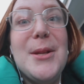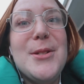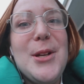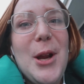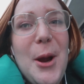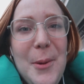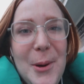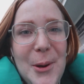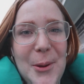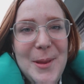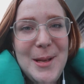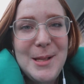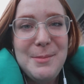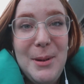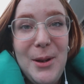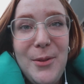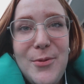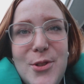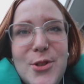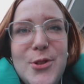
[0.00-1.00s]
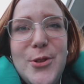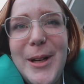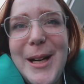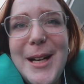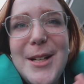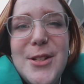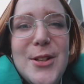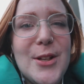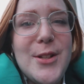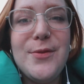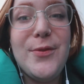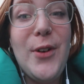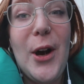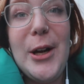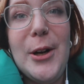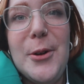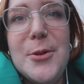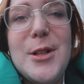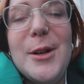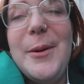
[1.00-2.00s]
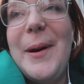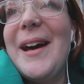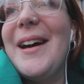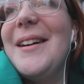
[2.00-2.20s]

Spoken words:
there's no one on this bit of street, so it's fine, I'll do